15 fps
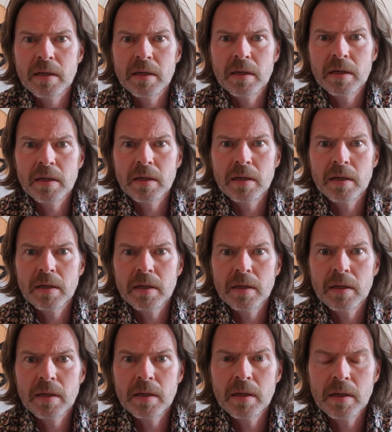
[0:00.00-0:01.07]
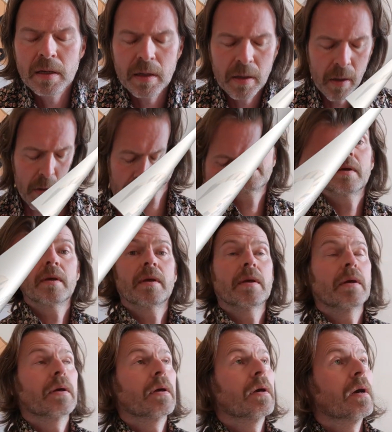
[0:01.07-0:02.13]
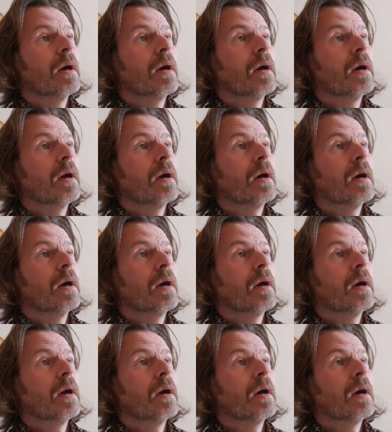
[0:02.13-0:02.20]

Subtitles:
[no speech]